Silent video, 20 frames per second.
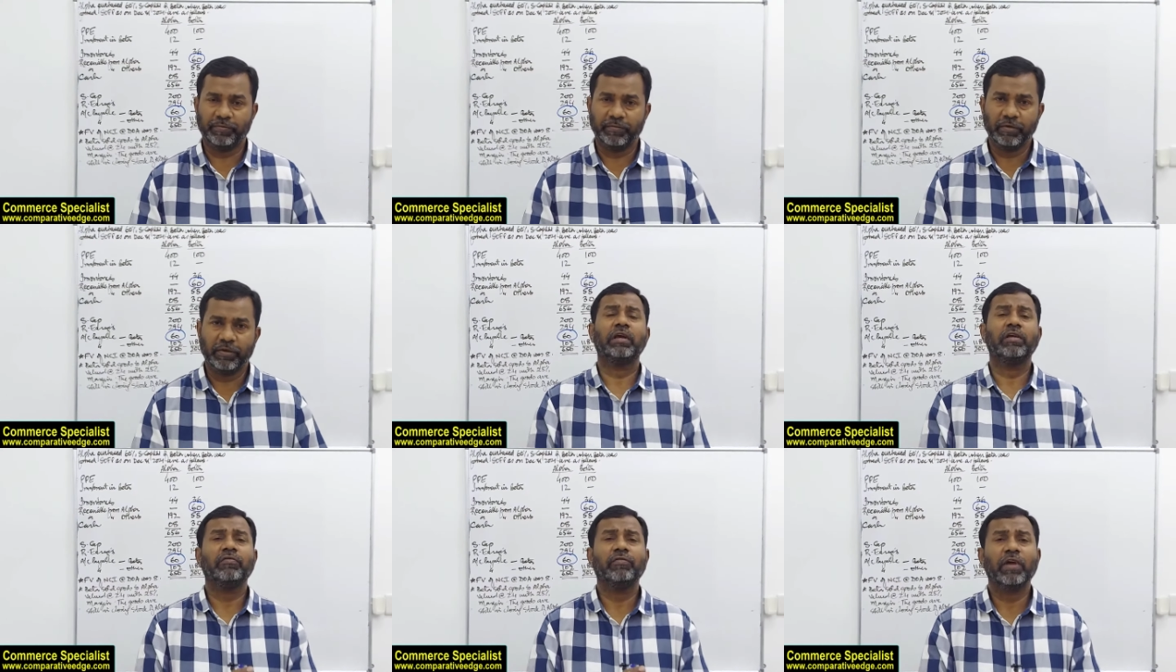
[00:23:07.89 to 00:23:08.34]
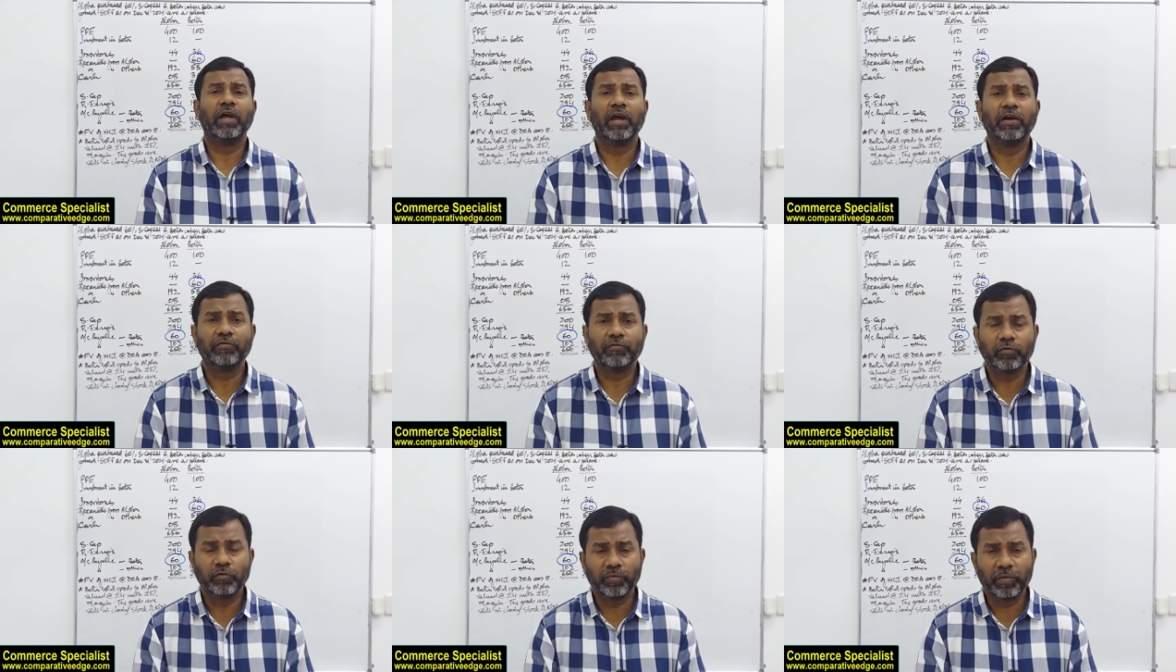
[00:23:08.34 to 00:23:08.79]
Here we
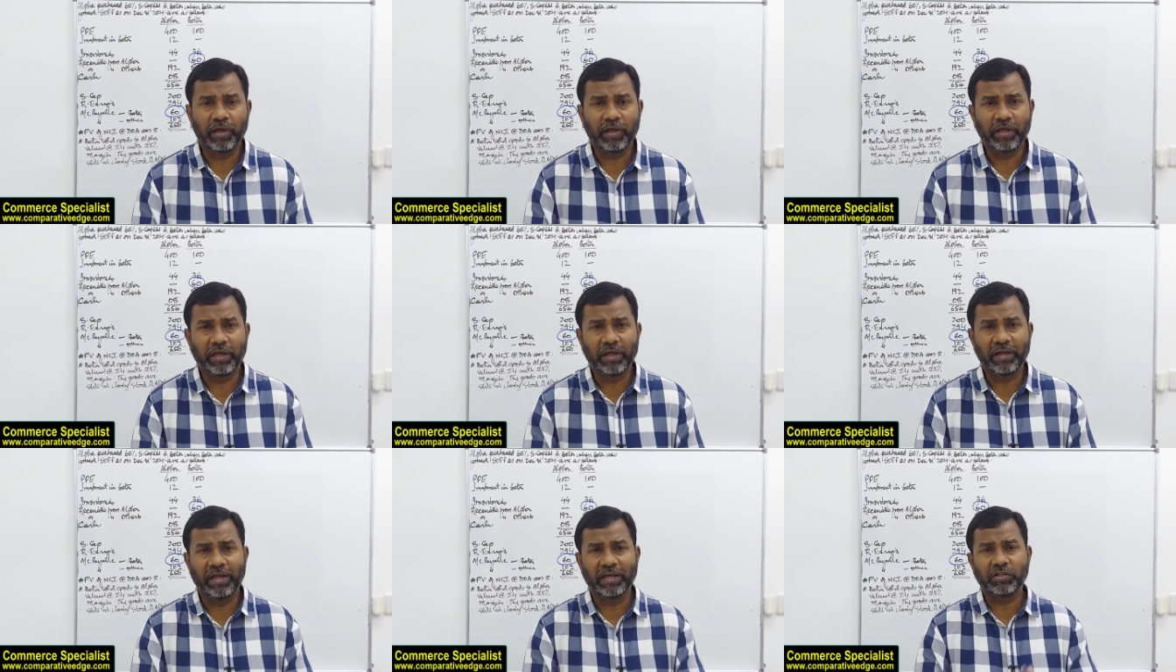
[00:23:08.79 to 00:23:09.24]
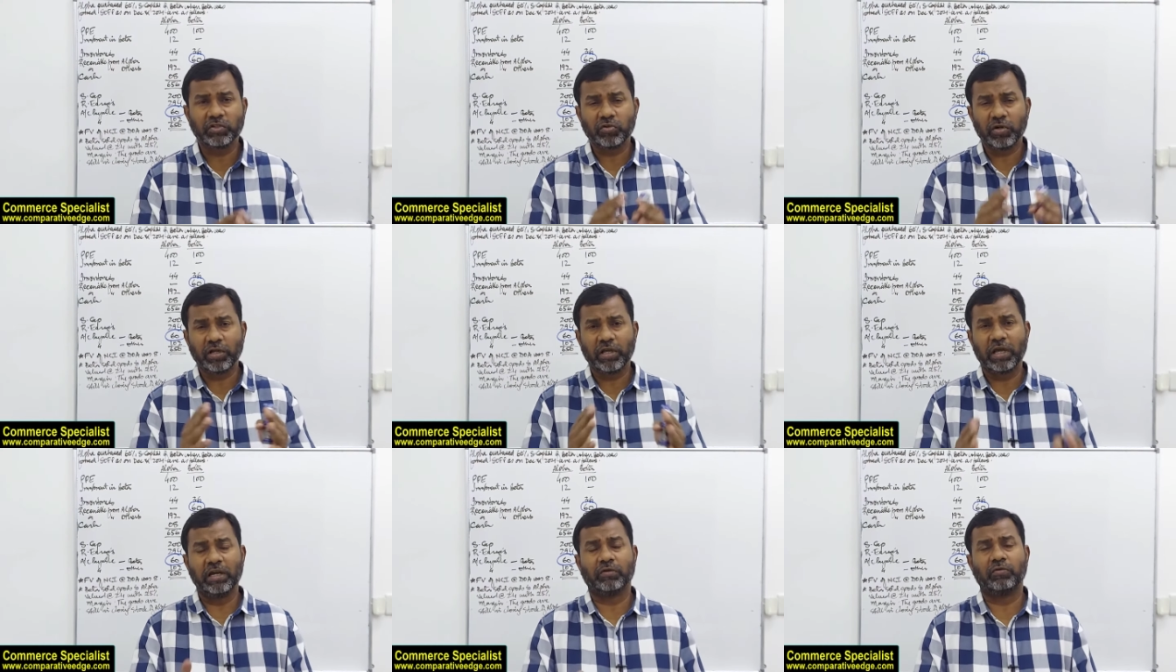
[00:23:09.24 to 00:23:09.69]
have to make an
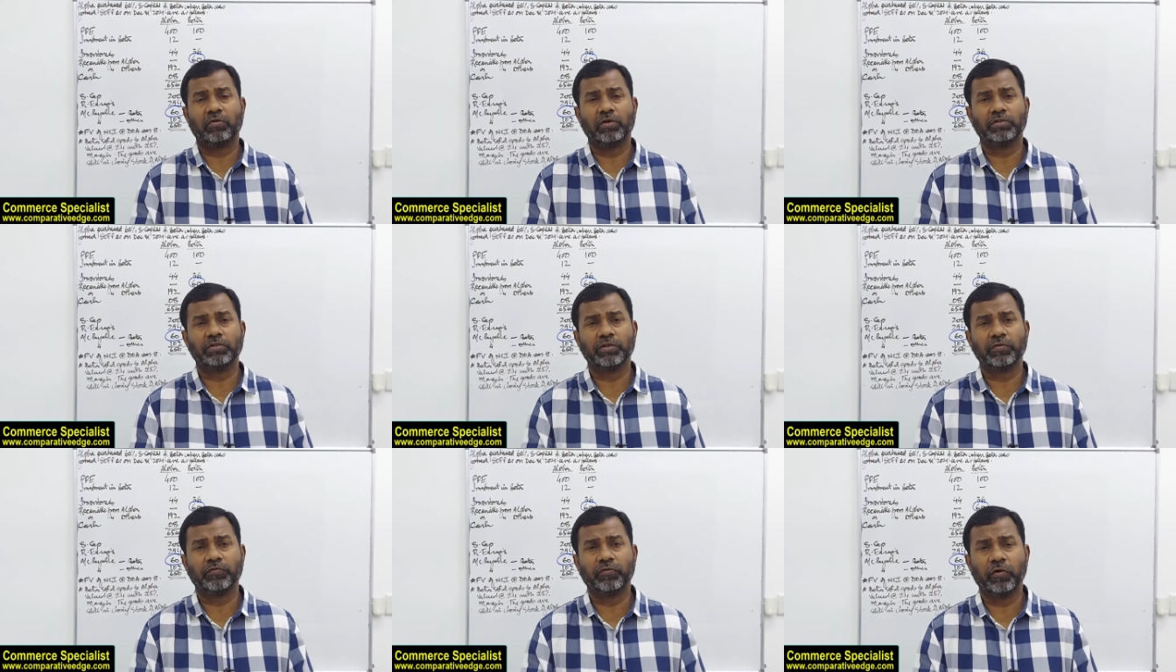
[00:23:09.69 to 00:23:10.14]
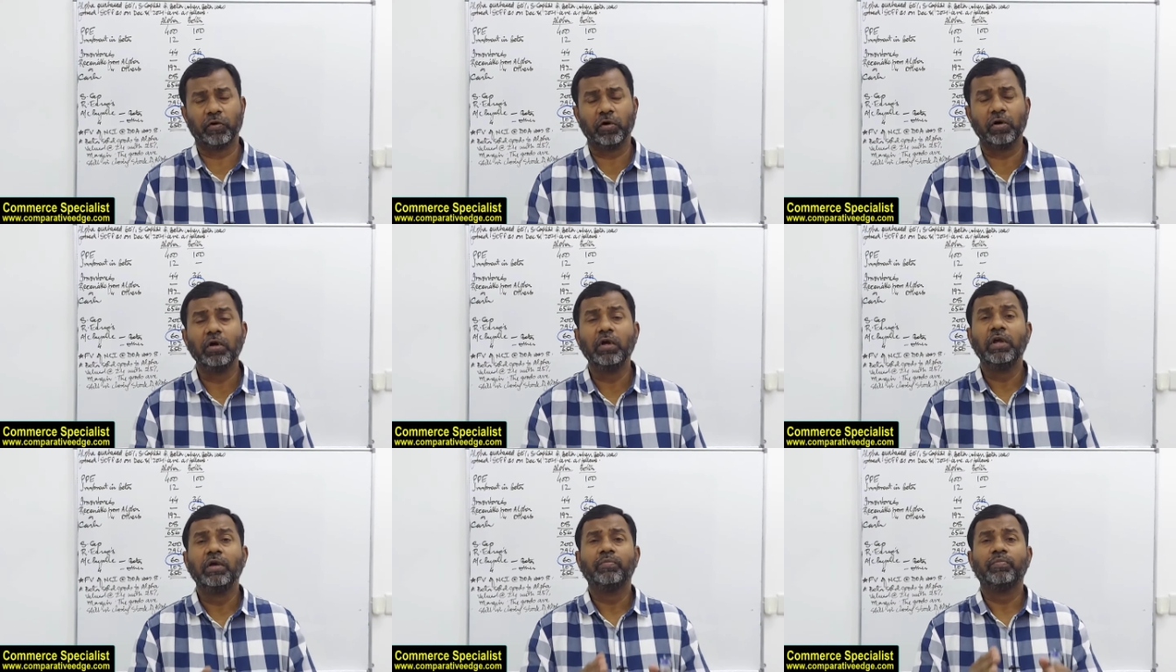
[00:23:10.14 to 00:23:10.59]
extra calculation
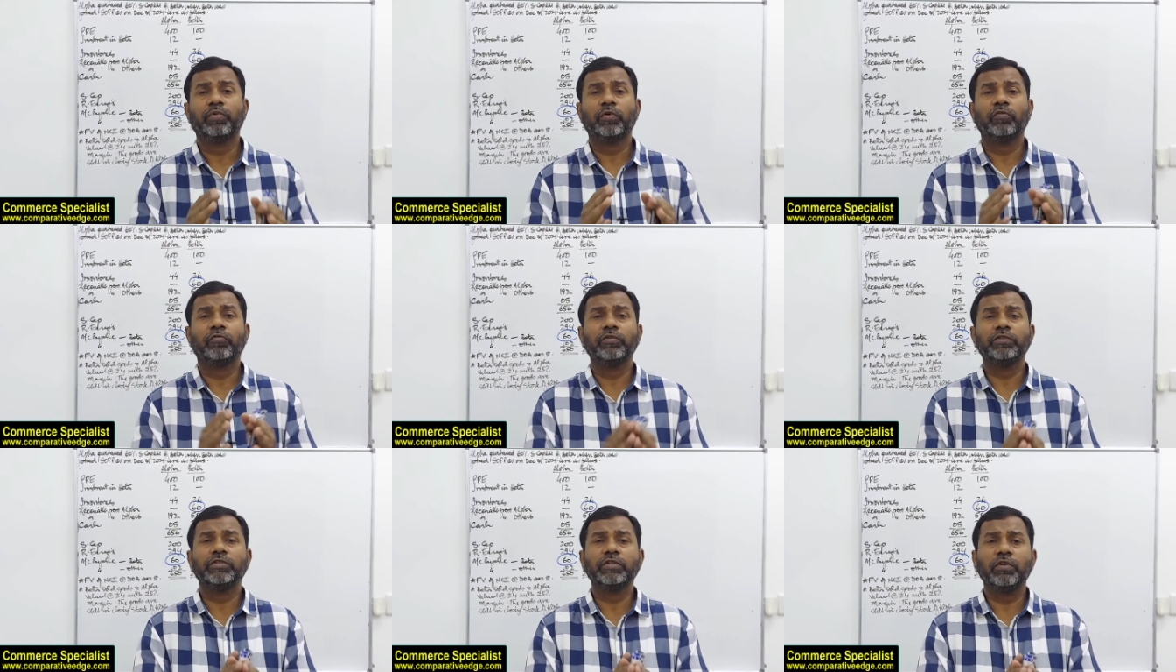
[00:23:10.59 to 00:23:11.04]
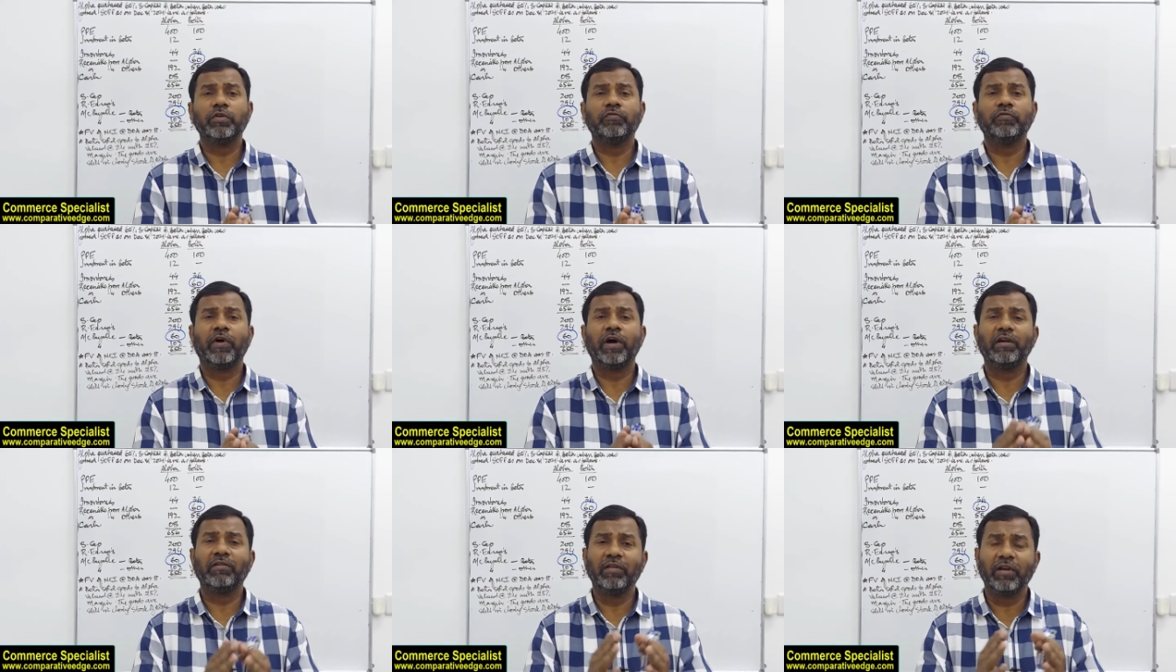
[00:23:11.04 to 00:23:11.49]
for provision
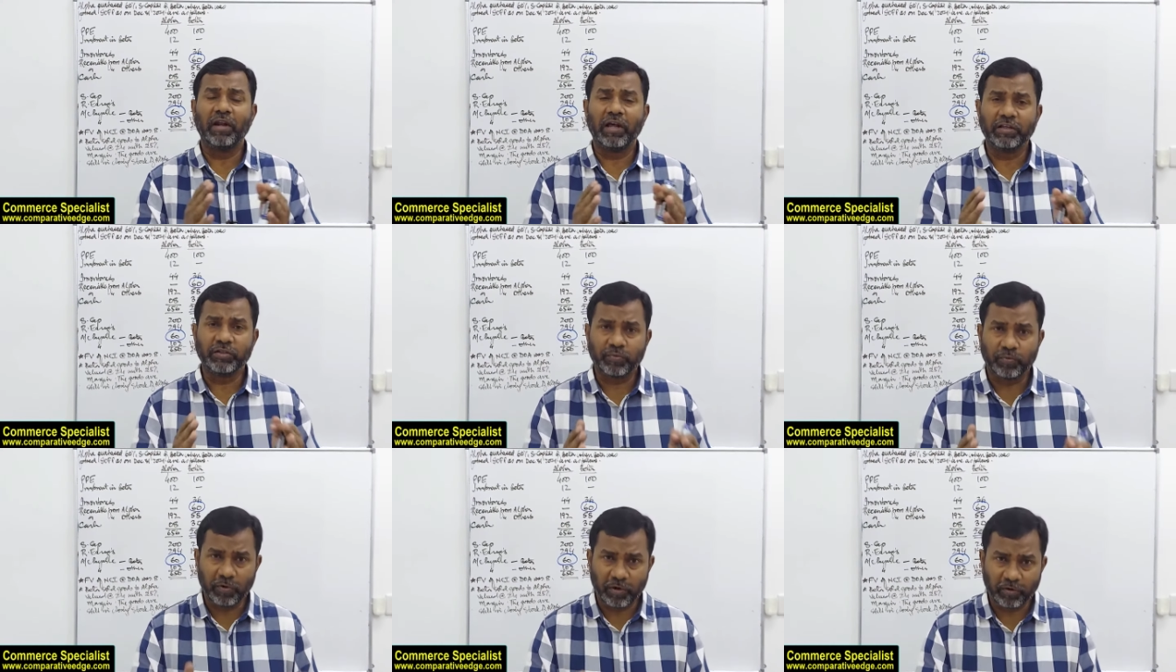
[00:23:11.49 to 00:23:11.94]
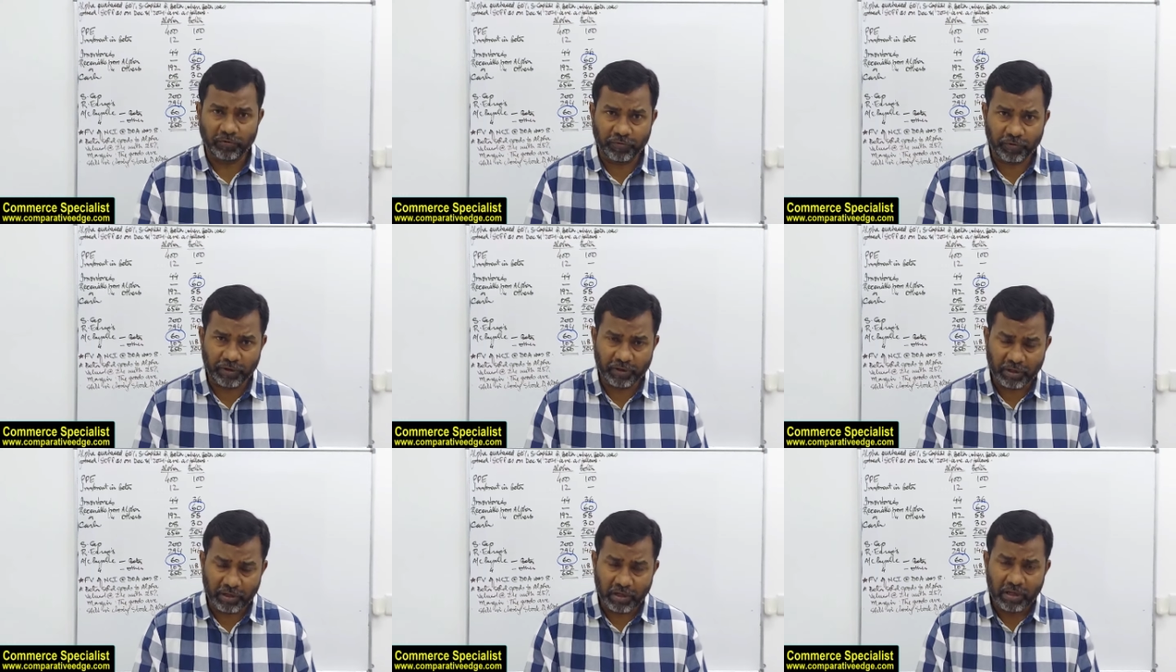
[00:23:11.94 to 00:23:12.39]
of unrealized
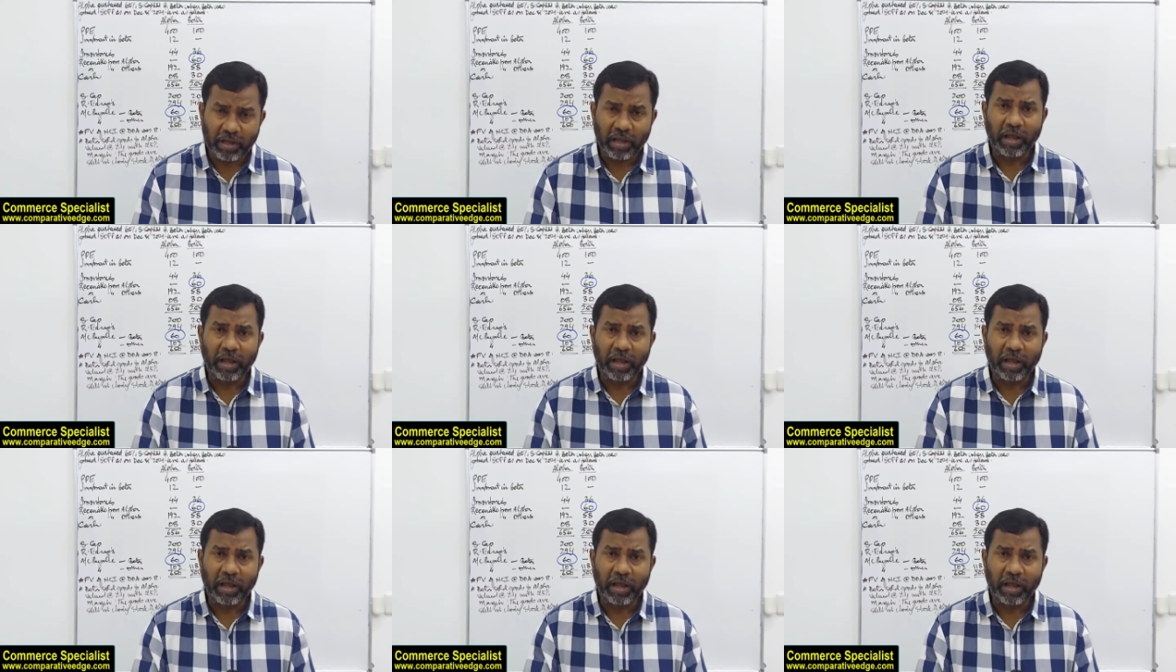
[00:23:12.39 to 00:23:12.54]
profit